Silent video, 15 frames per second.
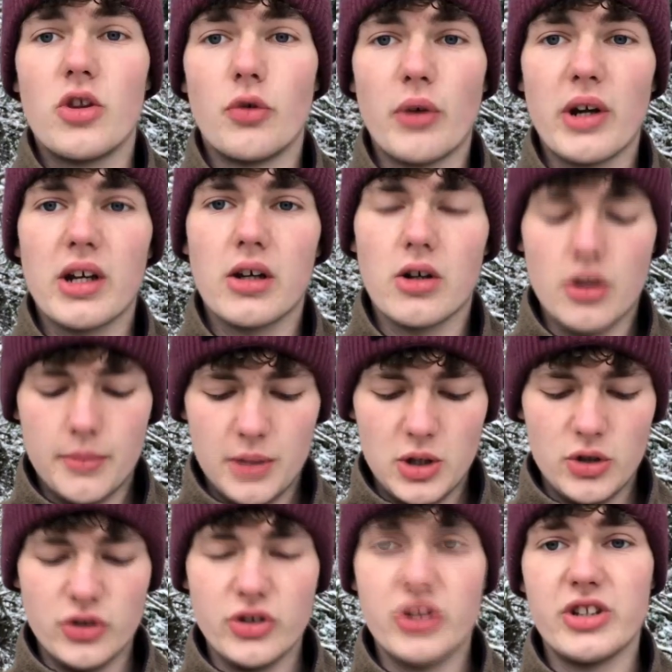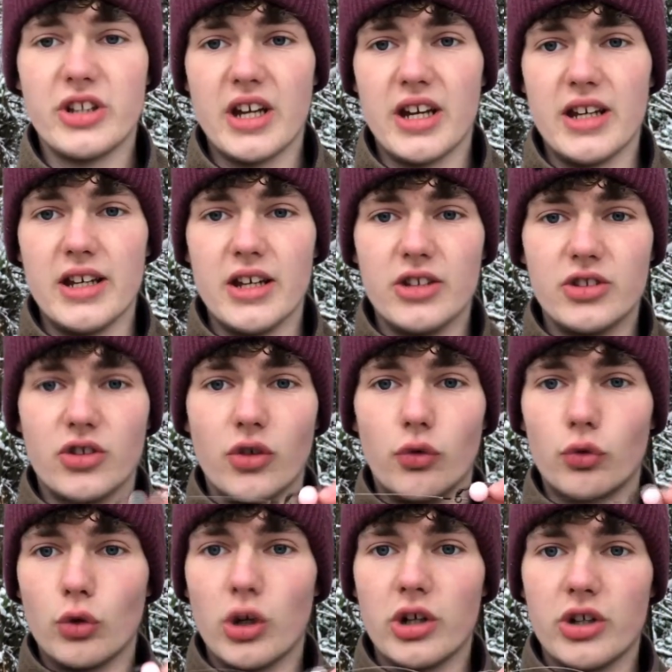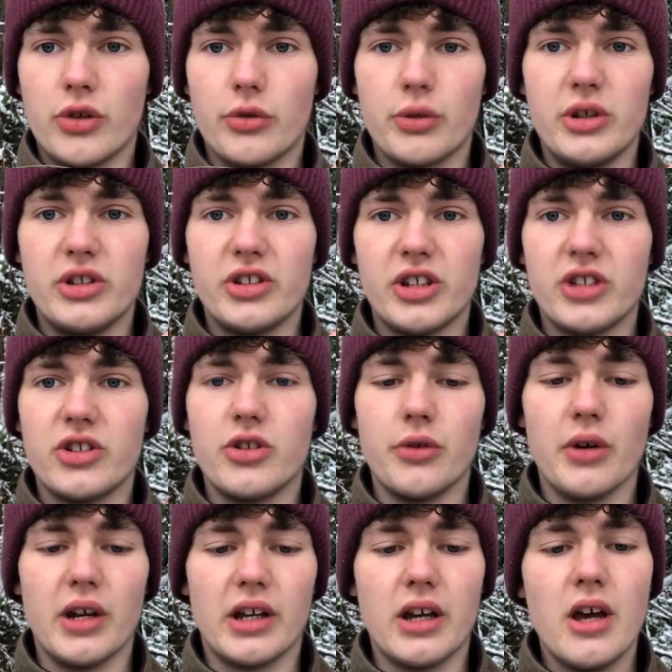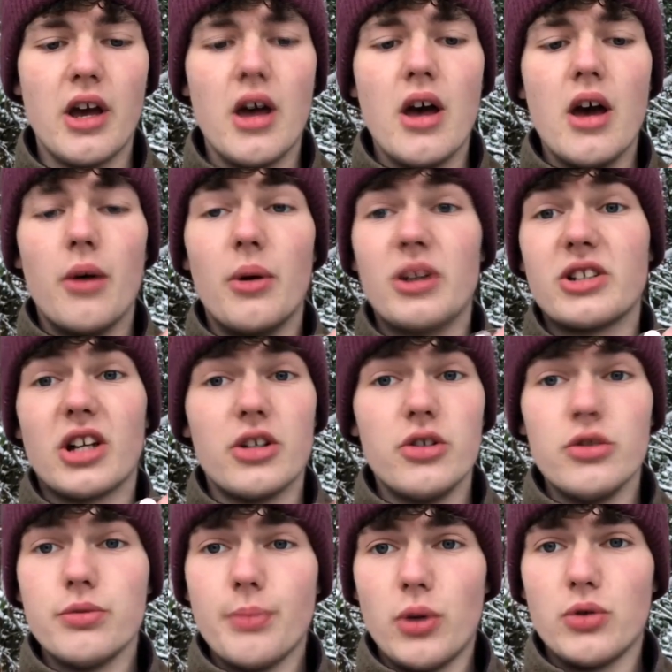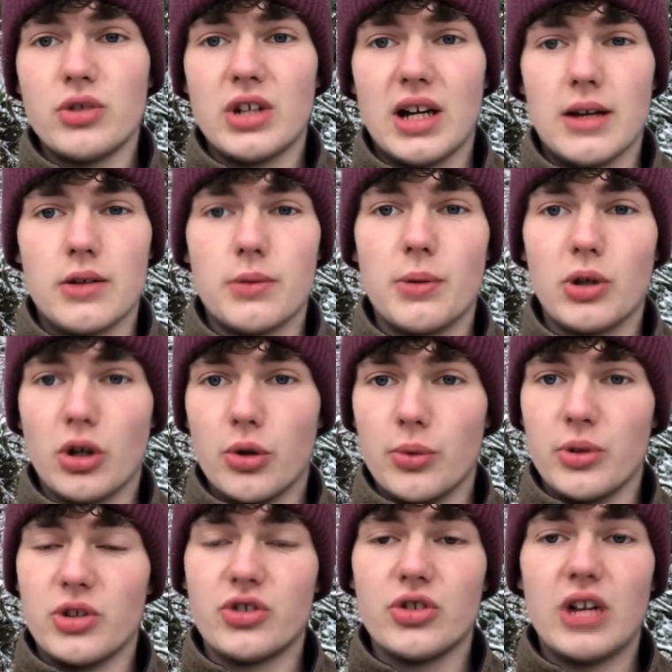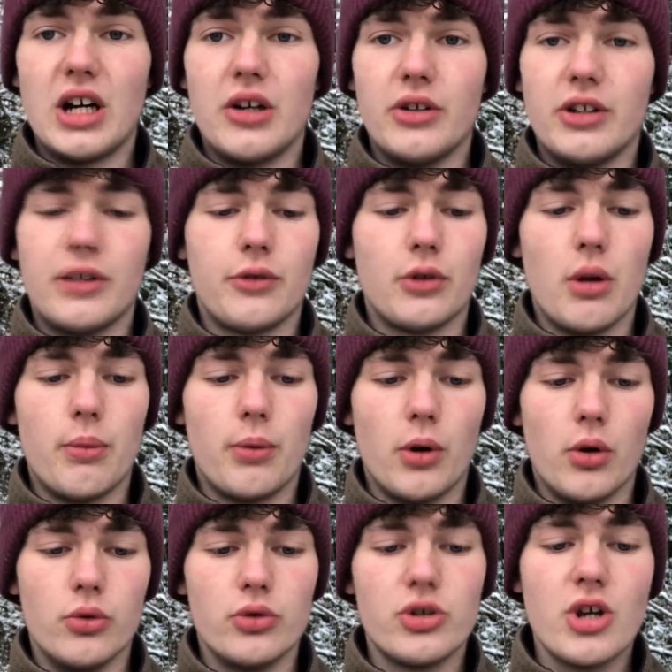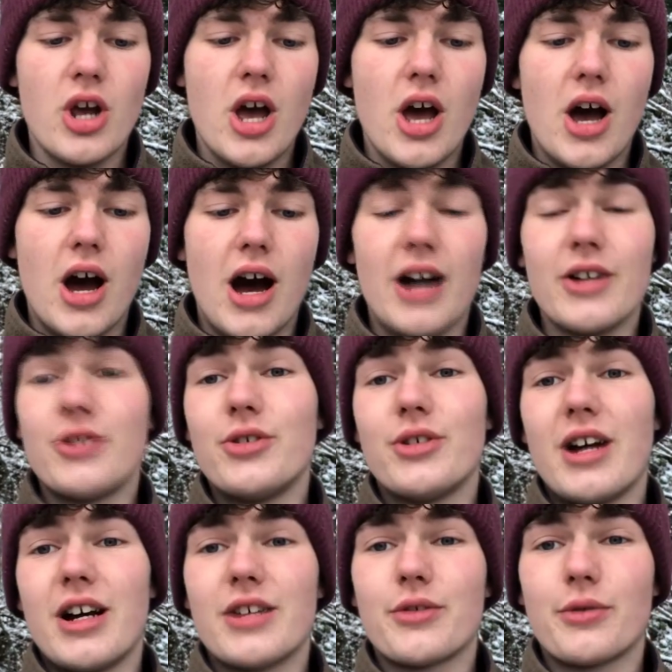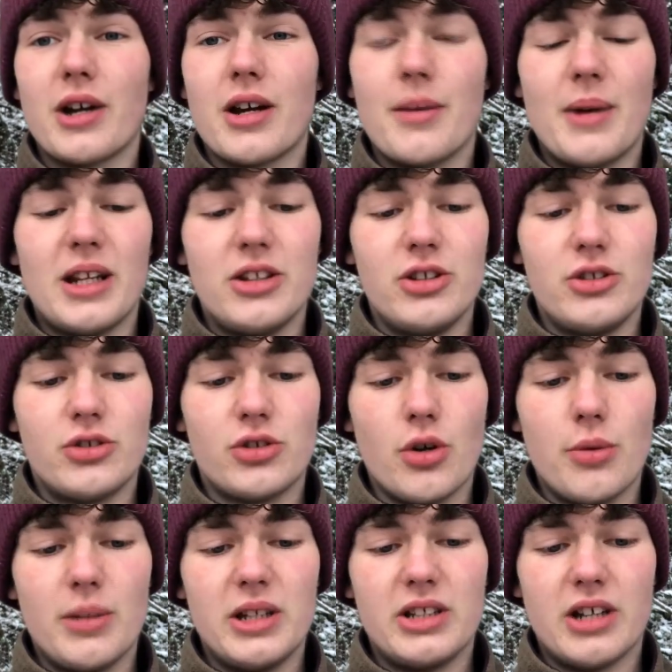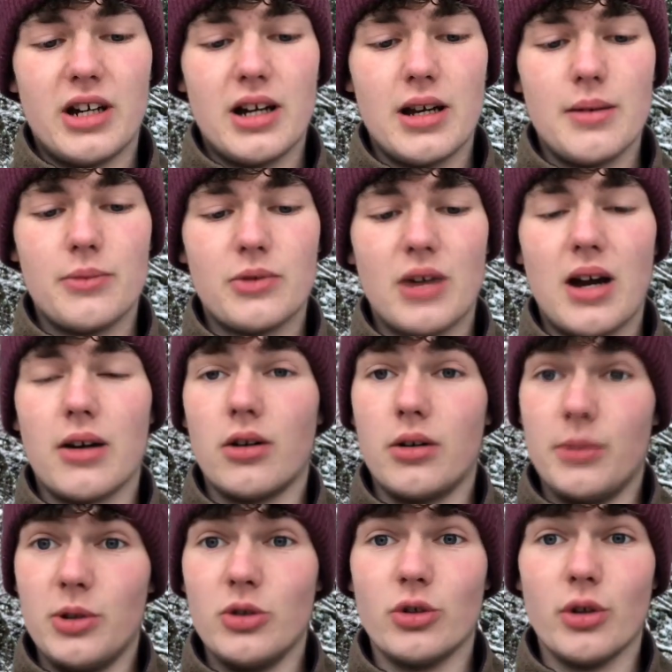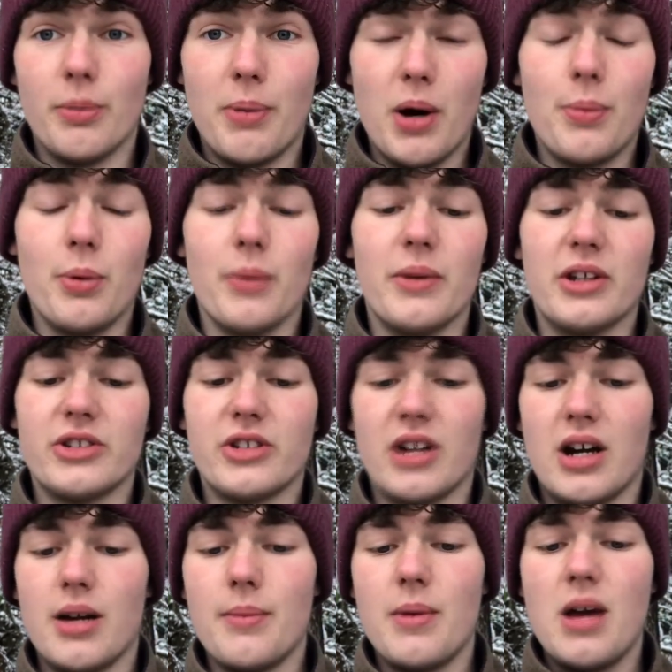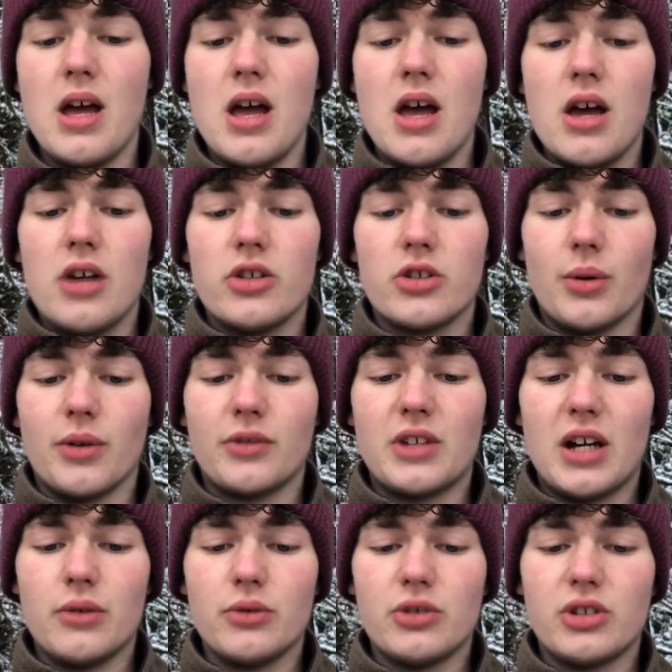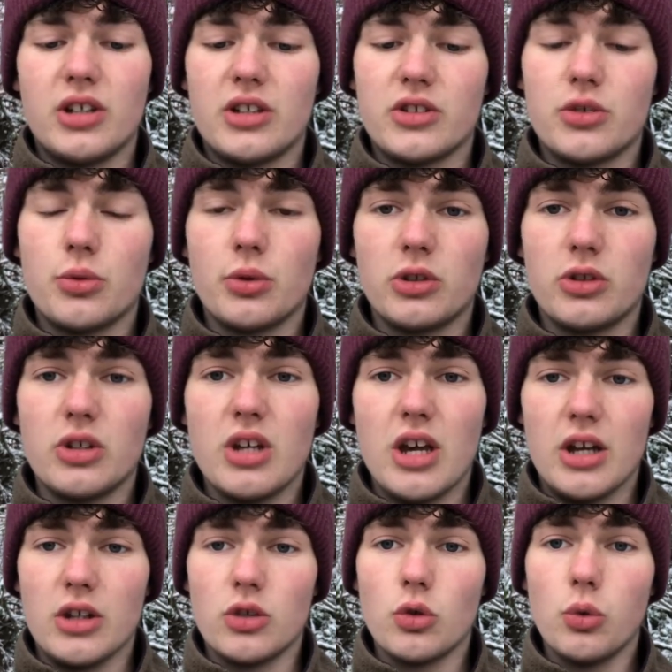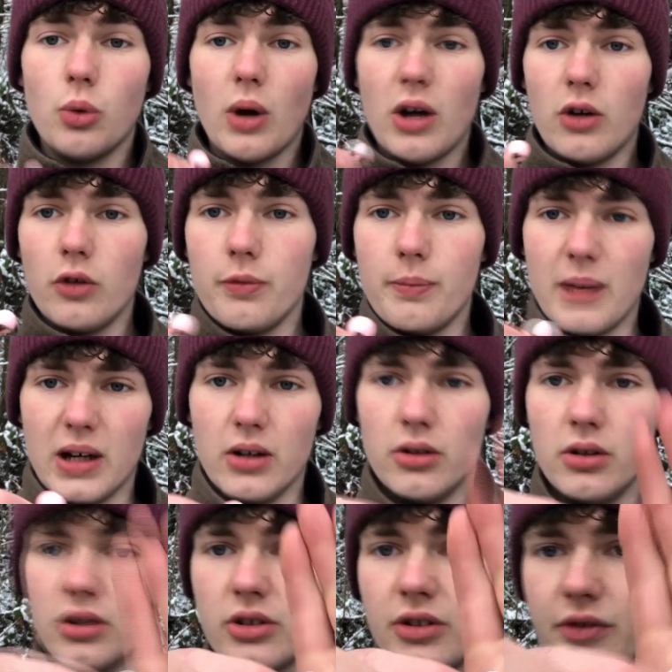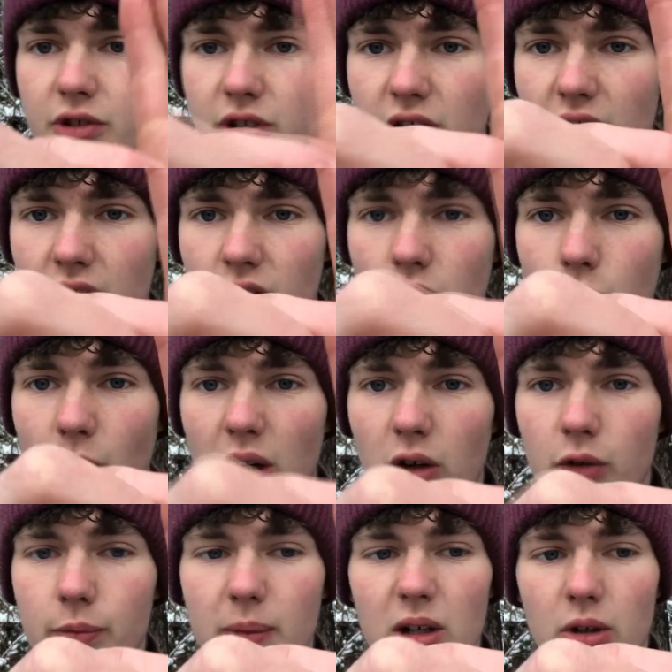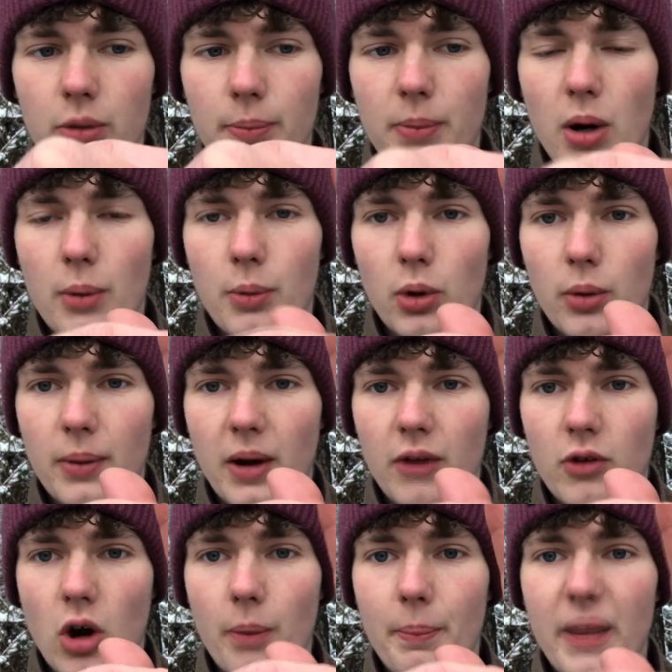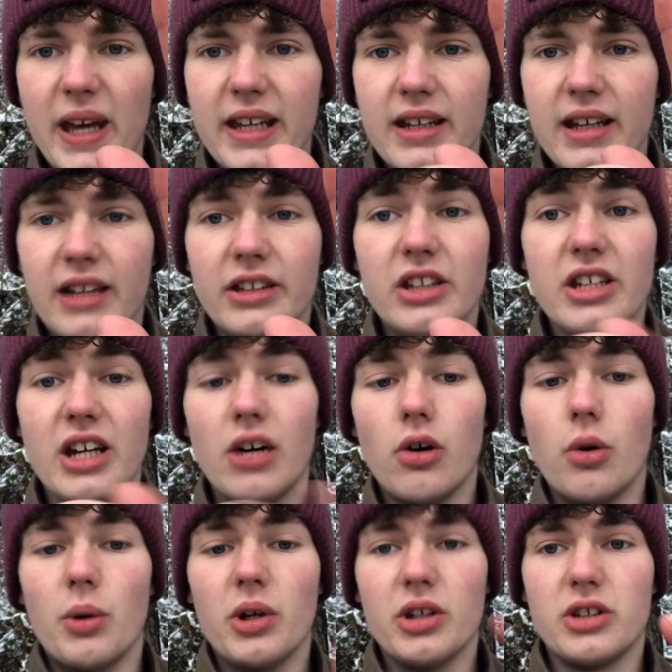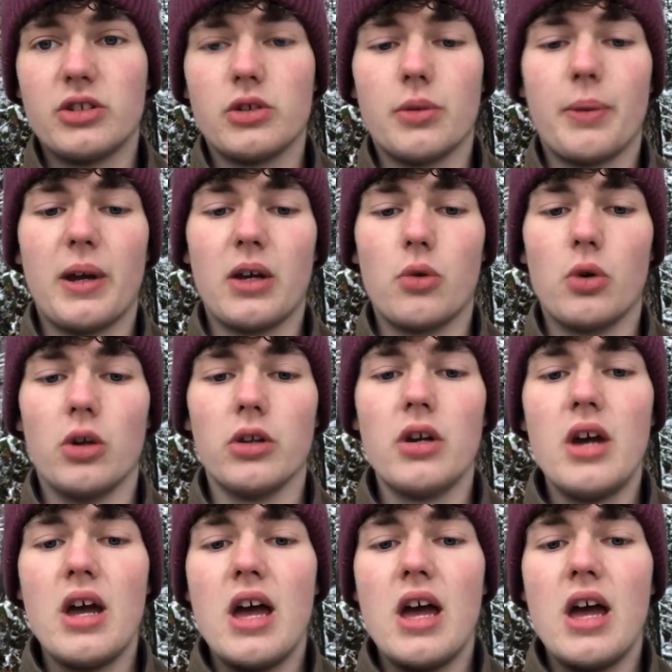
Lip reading: The rig I'm going to be using today is the Ronnie 360 rig, which I use most times, but I'm going with a slightly different approach. As you guys have recommended so many times, I'm going to be using a pop-up this time. So I've downsized to a 12mm, so you see that, 12mm pop-up. I've got a pink and a yellow one, this is a pink one.